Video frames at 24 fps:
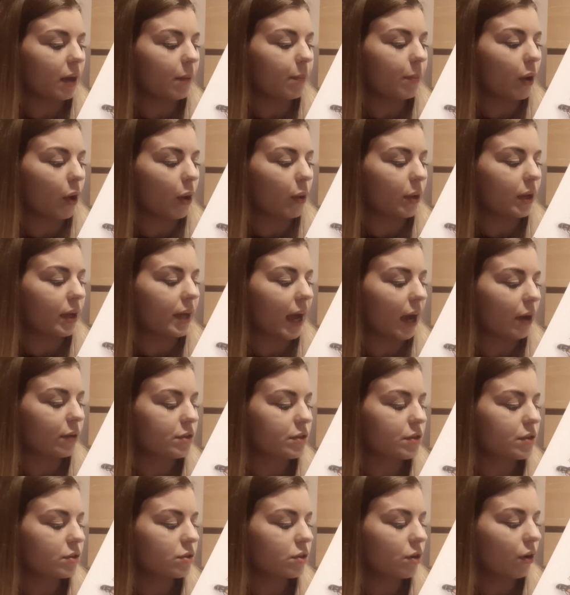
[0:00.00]
poking out of
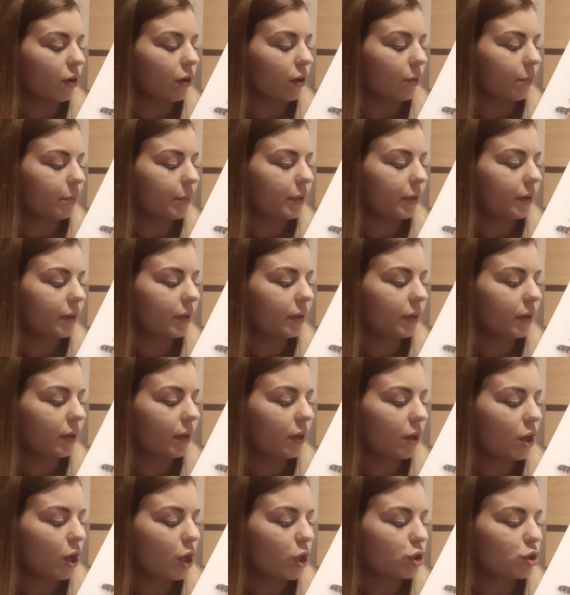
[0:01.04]
the top.
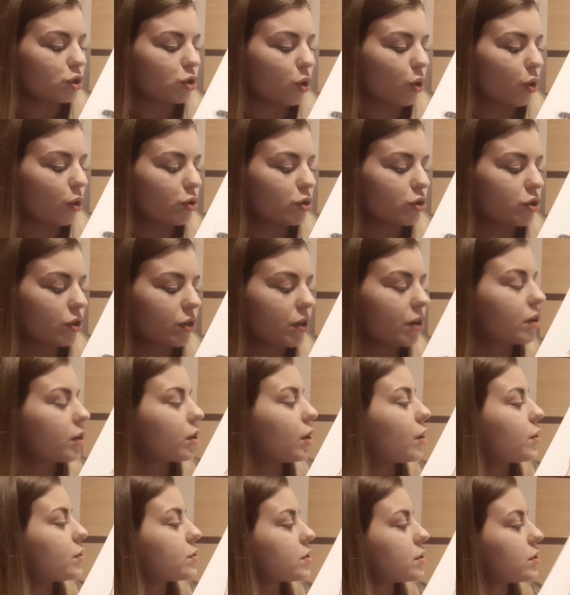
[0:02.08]
George took a
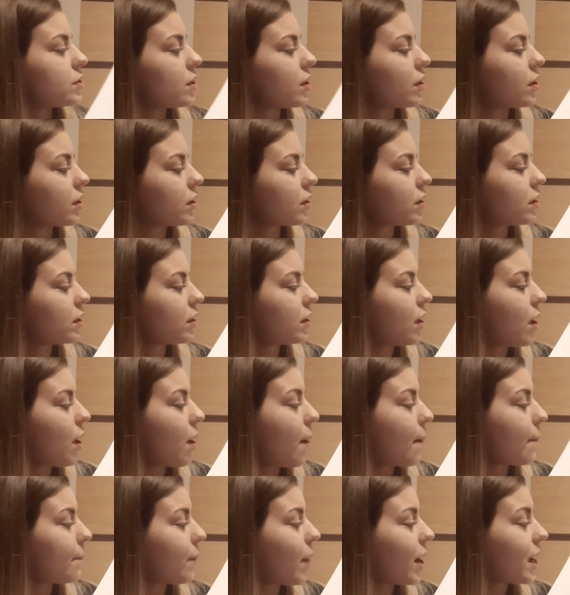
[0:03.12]
closer look.
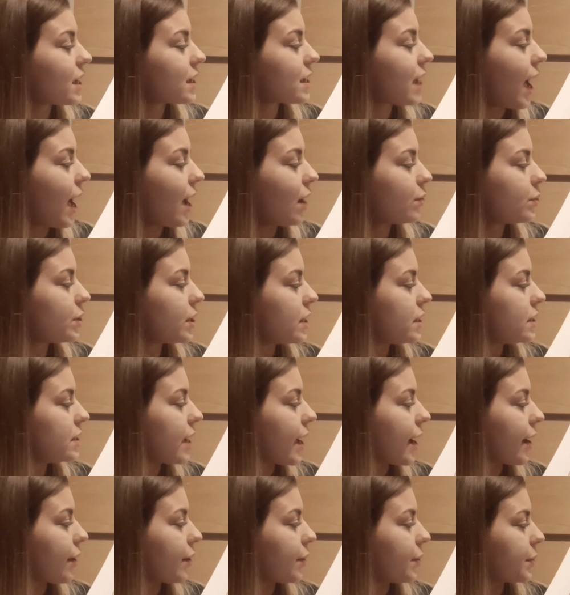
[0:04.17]
"My gown!" he
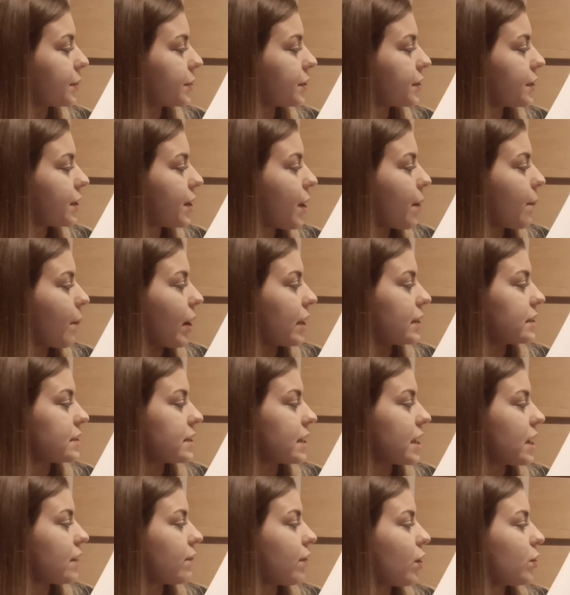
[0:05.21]
yelled. "My
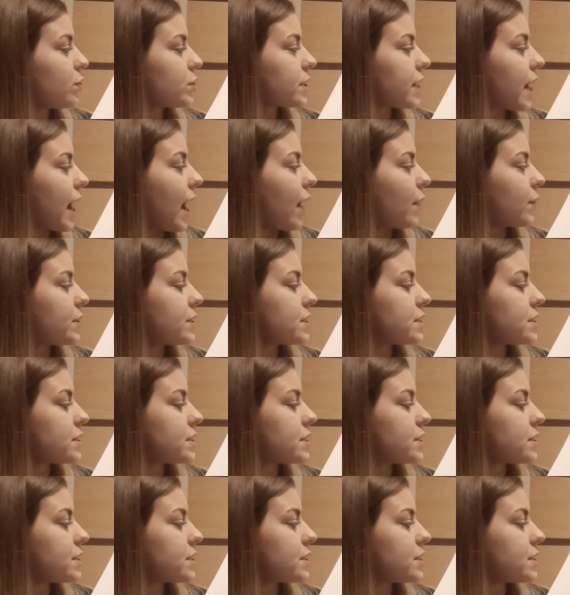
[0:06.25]
dear old gown and